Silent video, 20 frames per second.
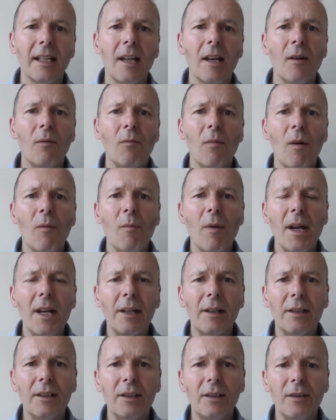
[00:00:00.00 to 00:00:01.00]
One way you
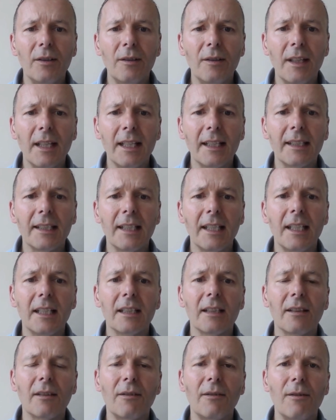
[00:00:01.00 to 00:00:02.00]
can do this is
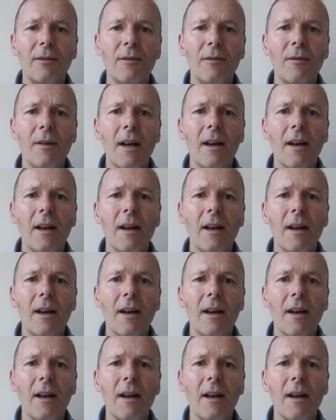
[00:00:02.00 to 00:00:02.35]
through